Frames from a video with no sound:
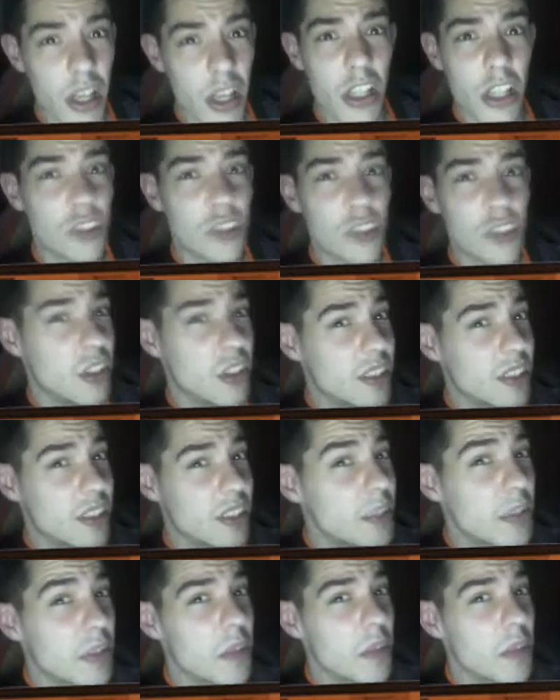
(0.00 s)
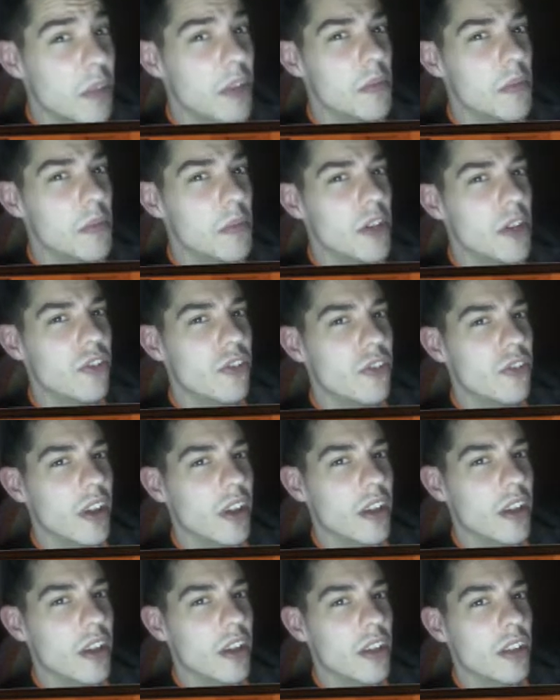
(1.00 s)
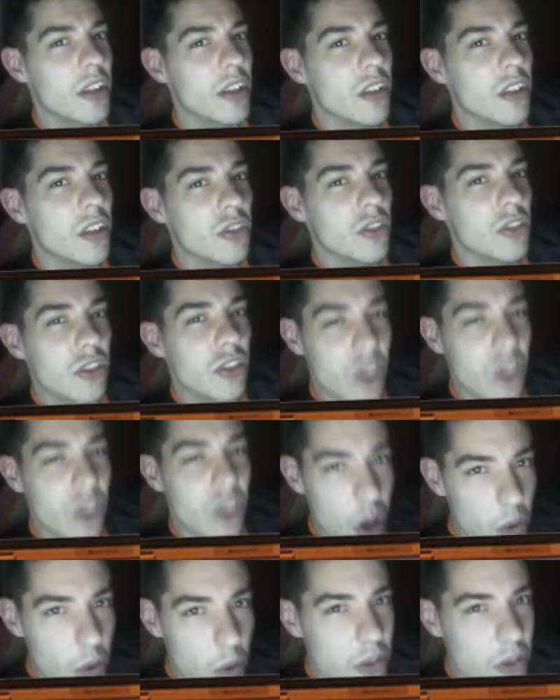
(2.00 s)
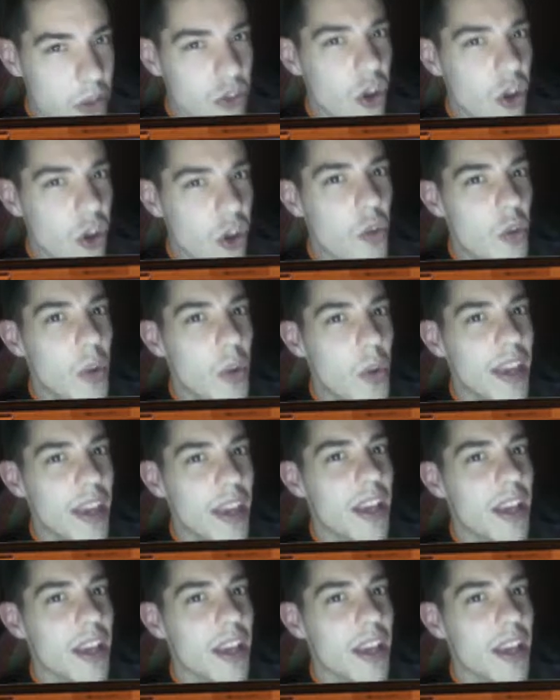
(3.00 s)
She slipped something in my drink just so I was so weak